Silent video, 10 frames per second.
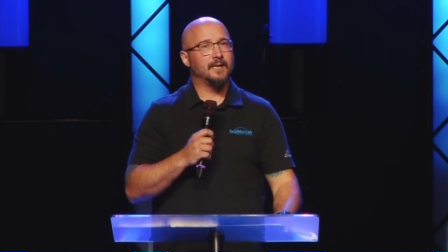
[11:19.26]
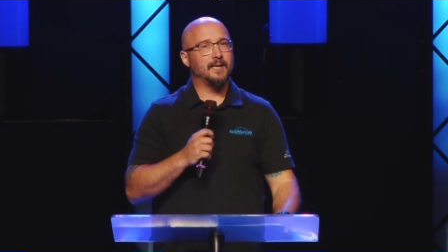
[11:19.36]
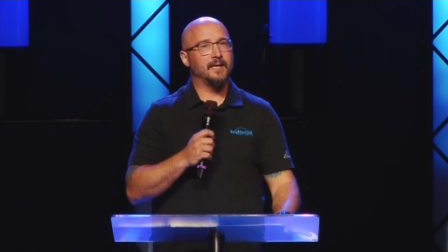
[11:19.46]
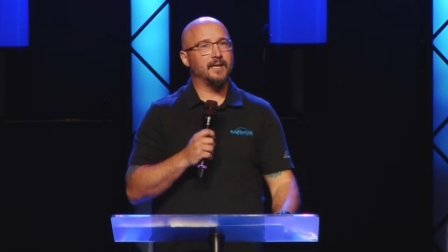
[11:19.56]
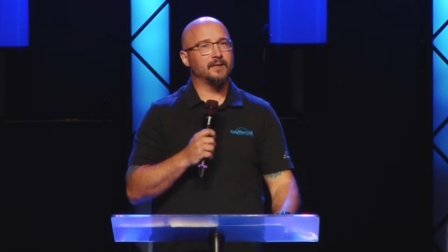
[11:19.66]

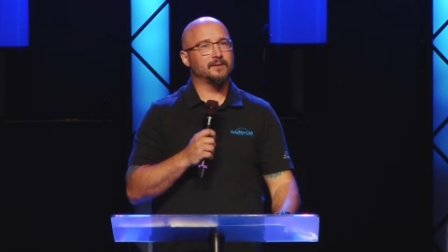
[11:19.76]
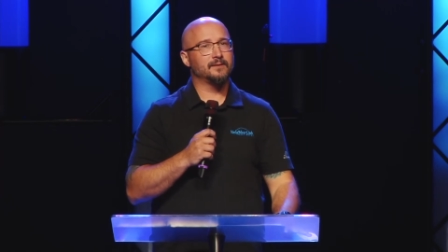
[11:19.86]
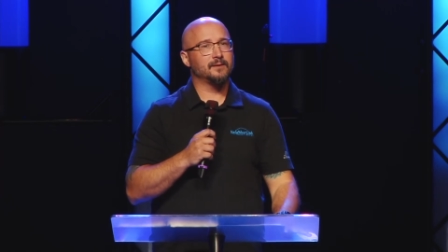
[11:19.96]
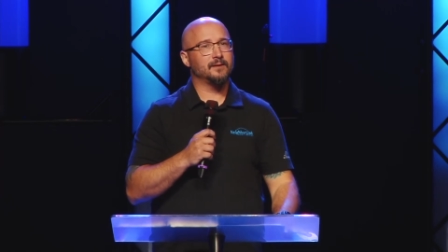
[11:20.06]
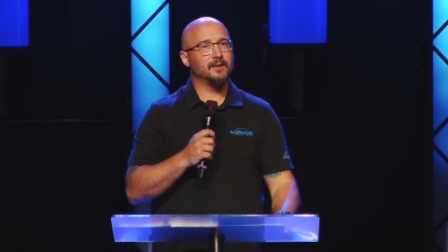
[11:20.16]
And,
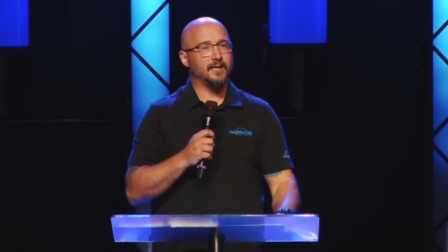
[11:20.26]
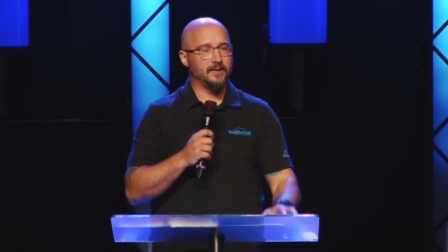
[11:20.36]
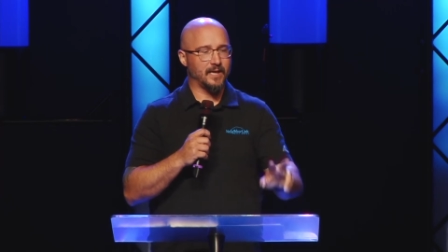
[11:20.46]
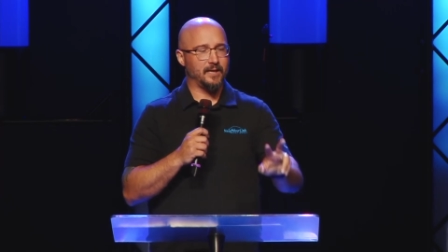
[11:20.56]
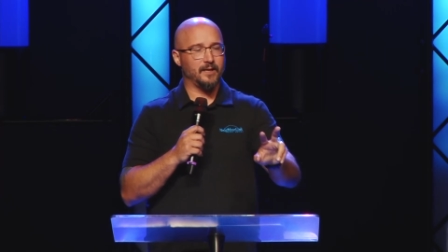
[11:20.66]
and
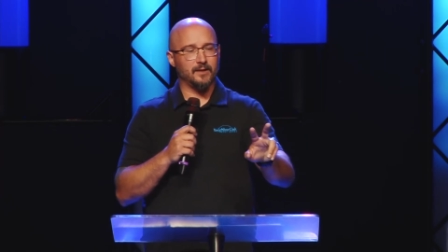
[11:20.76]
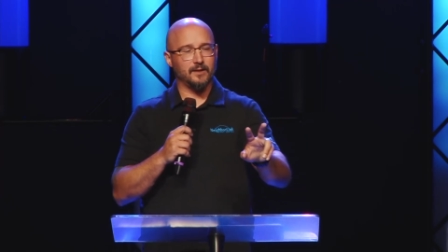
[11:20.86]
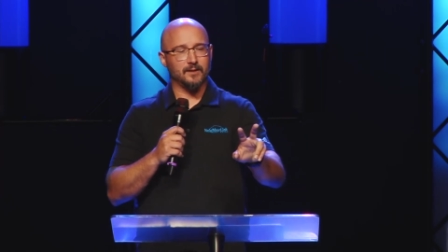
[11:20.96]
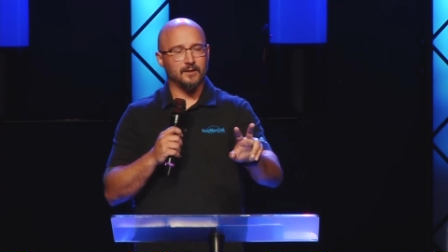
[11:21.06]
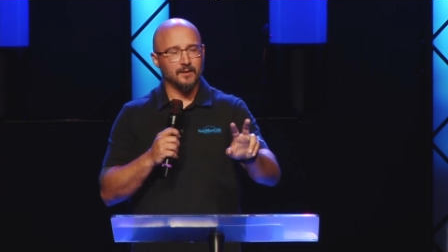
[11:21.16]
yet,
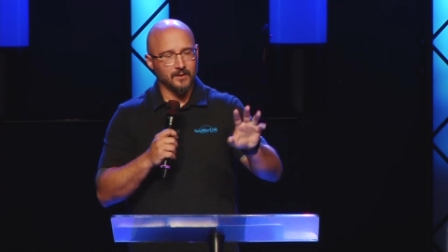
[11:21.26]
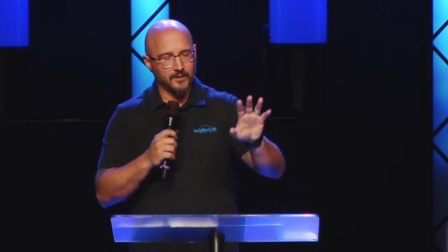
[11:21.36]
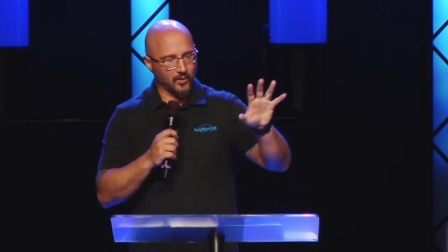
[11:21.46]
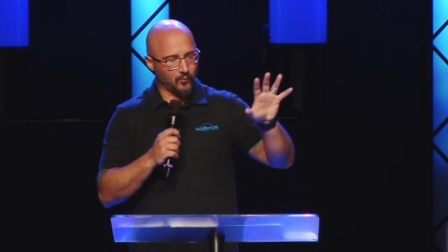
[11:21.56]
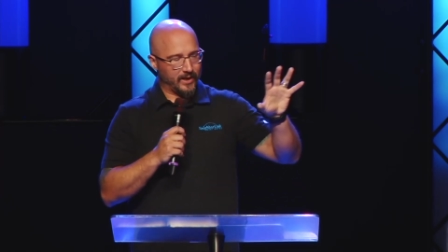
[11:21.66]
you
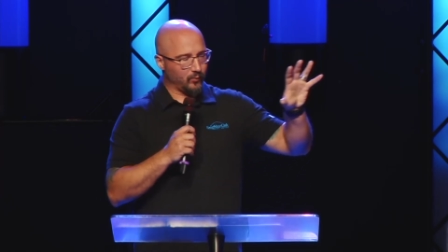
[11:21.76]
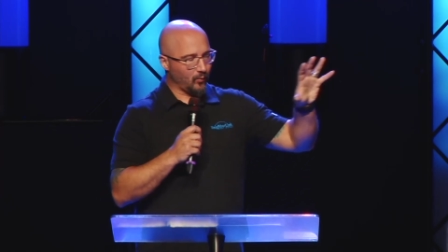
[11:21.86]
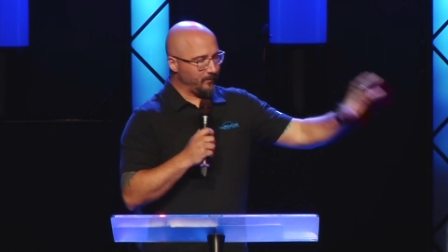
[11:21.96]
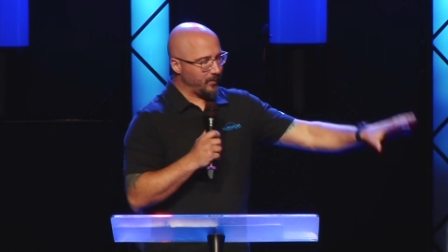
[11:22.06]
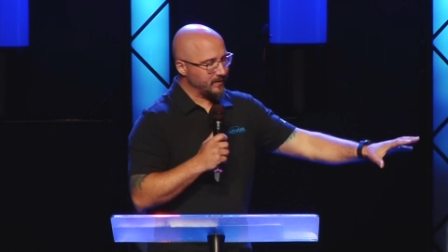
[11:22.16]
know, we had
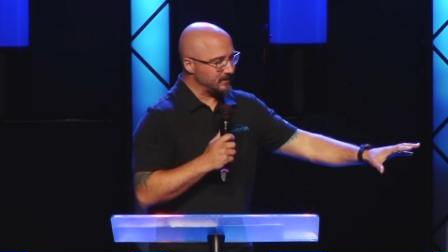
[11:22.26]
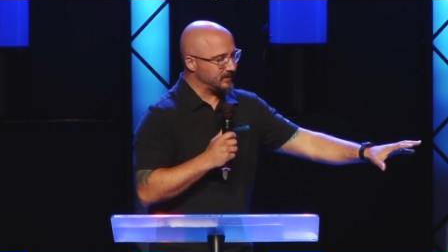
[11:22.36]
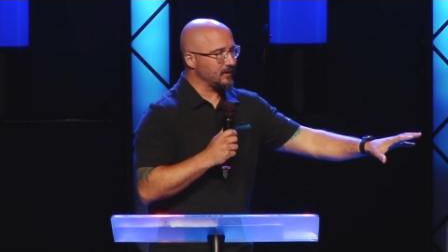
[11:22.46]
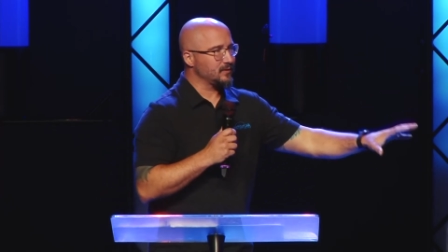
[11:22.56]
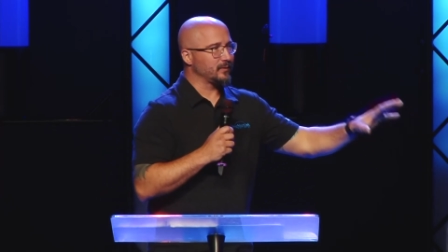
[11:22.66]
one person
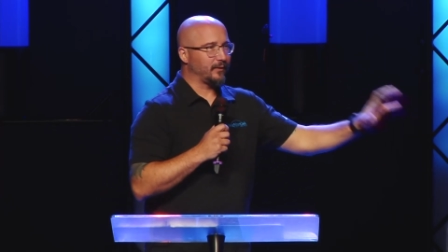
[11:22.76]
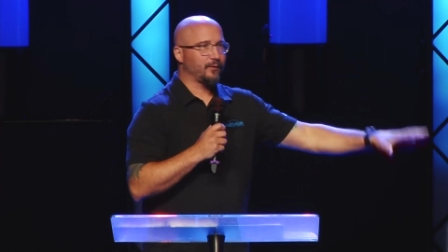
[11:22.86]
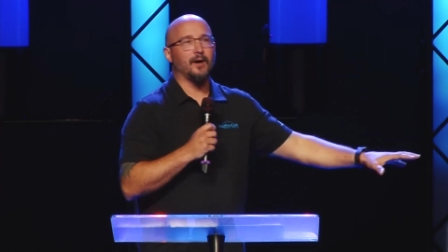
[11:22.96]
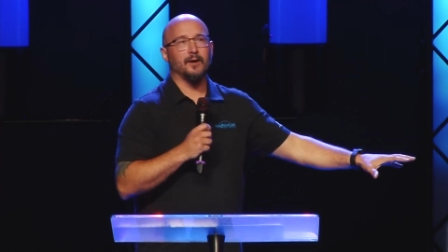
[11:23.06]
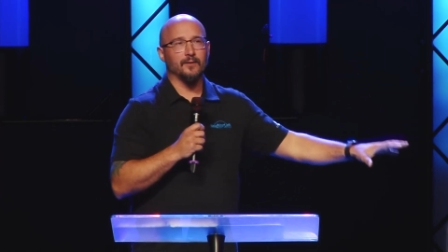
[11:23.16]
tell us what they
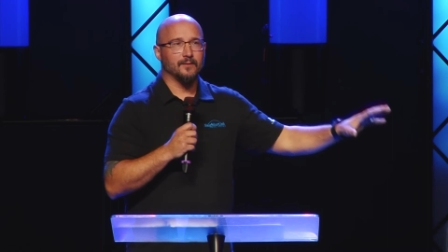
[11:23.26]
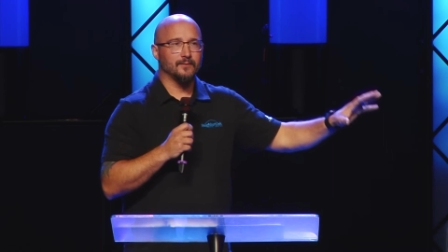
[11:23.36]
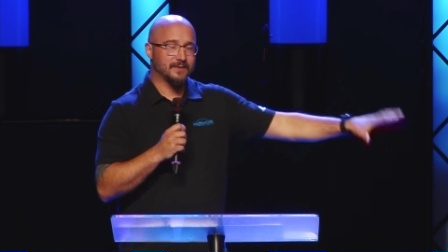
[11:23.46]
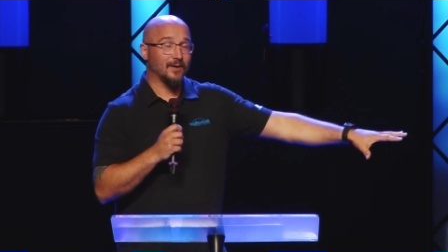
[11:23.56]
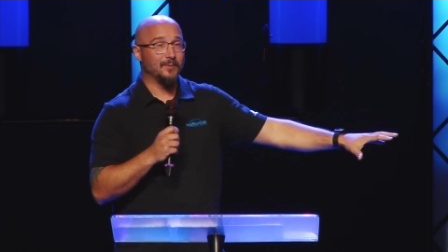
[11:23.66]

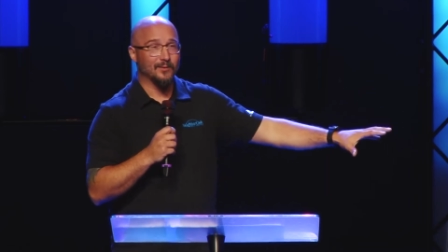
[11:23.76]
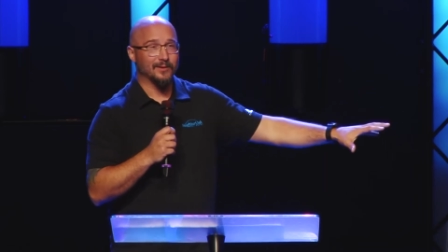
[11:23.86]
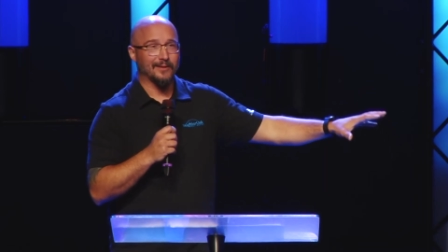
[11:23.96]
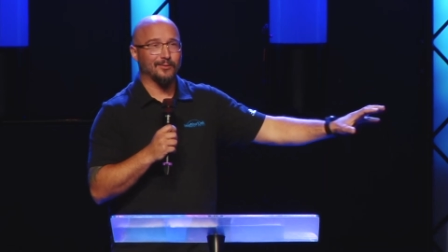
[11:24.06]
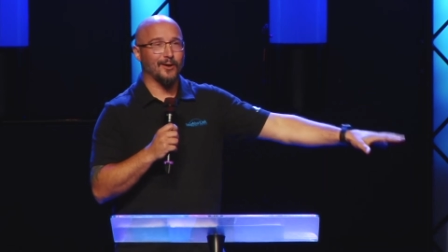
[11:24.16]
thought, tell me what
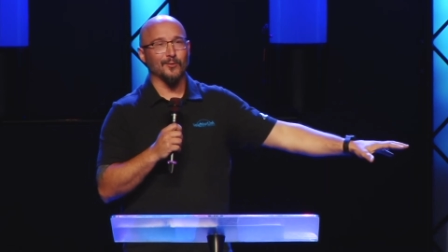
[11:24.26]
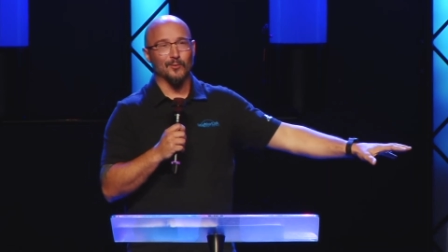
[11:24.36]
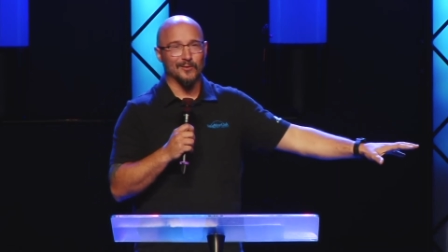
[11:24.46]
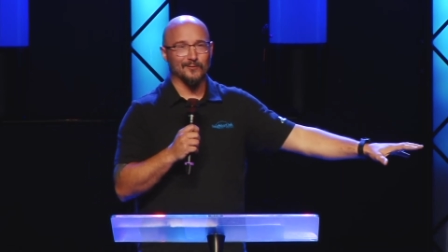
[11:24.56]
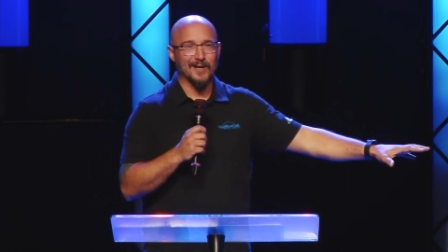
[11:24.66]
they thought the
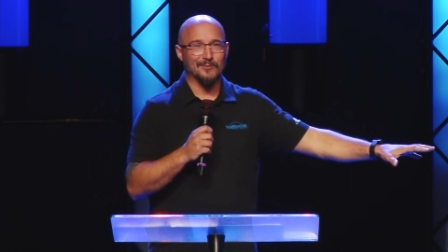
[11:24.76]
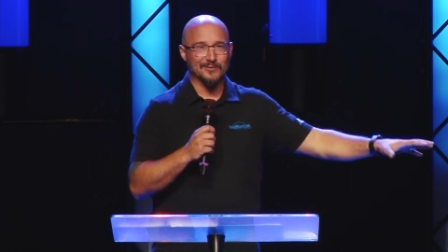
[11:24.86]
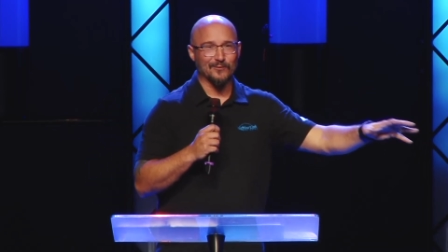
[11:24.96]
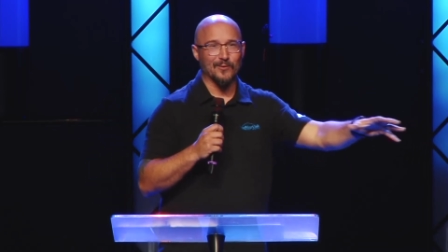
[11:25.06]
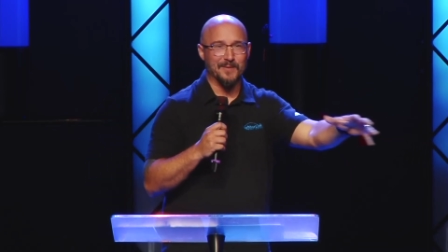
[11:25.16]
will of God was
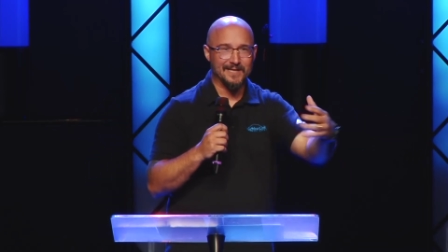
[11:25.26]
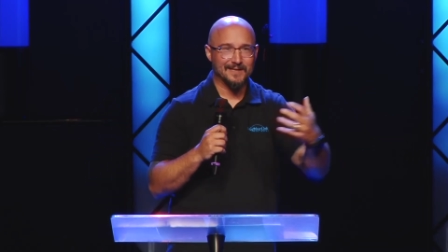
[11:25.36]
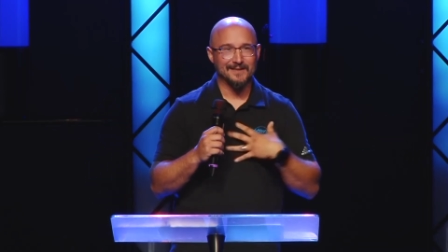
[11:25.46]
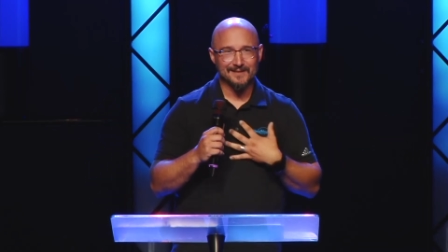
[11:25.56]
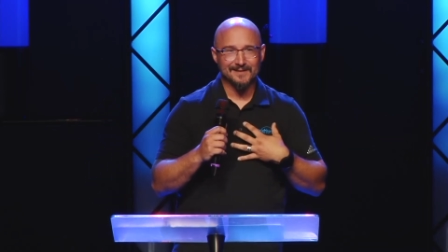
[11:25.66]
for me
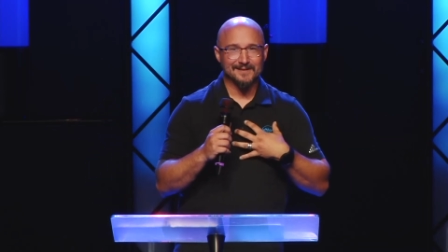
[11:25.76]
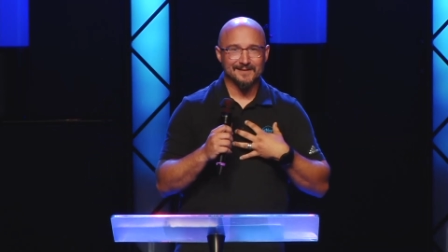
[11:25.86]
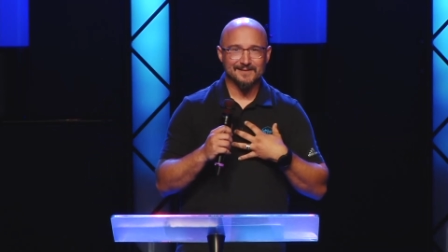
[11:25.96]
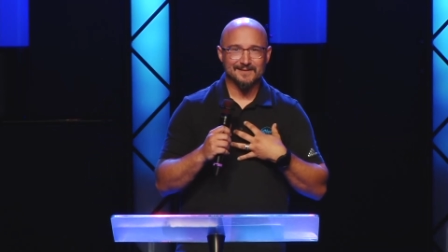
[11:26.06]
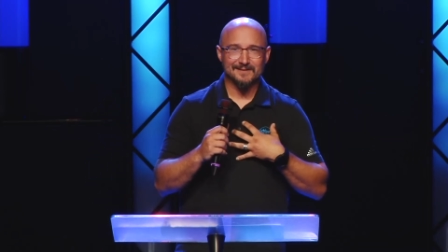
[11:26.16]

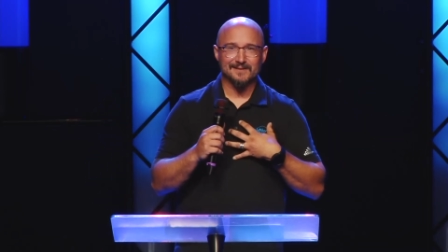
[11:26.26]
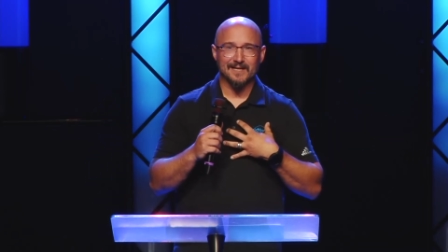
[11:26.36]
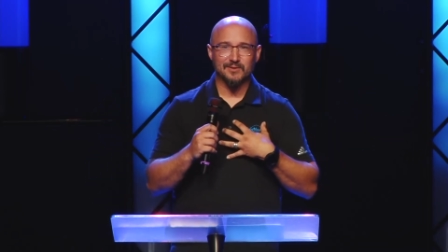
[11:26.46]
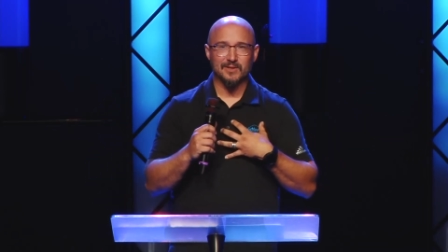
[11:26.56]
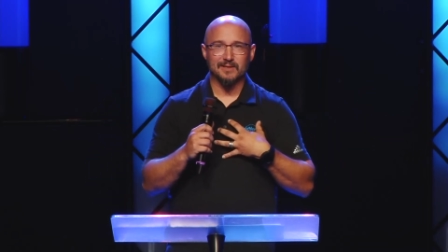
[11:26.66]

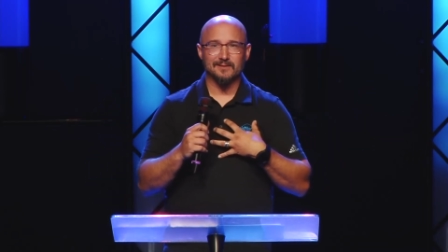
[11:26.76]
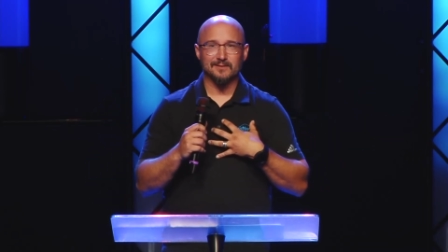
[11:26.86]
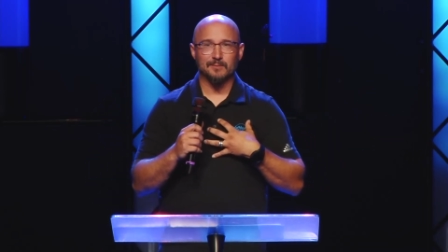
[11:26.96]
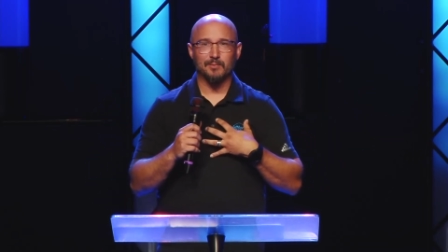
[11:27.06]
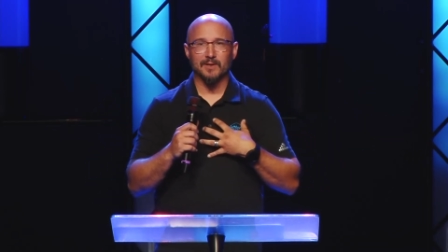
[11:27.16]
as she,
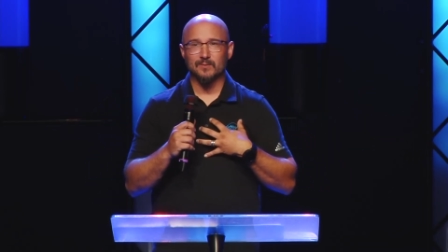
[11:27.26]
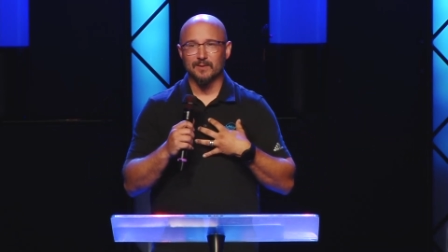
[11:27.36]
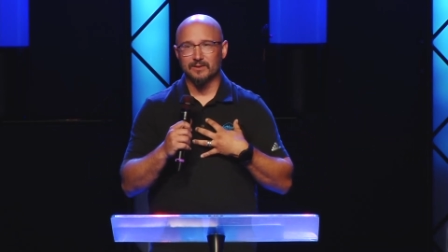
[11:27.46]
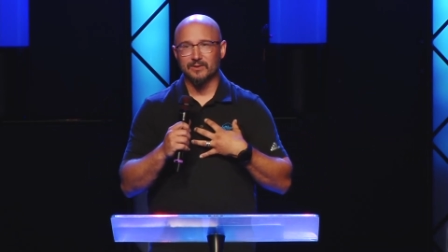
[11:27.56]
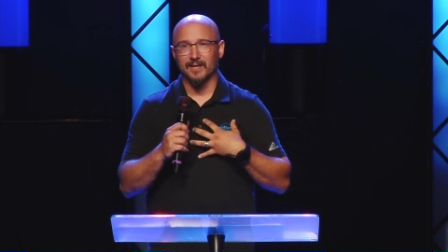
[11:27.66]
she punched me in
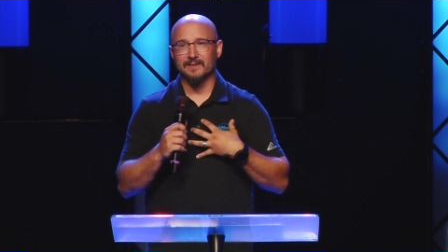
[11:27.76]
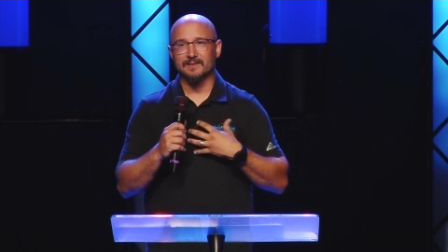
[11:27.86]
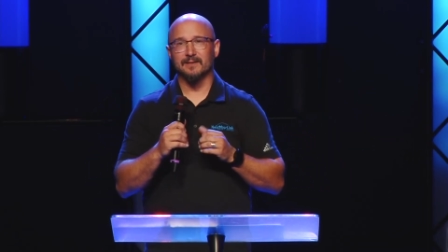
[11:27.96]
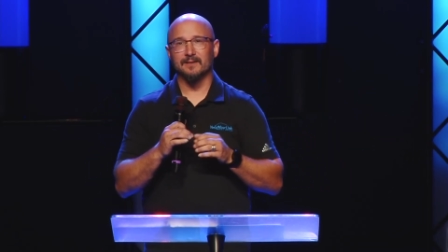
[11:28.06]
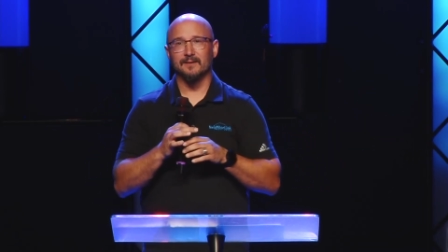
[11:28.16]
the chest.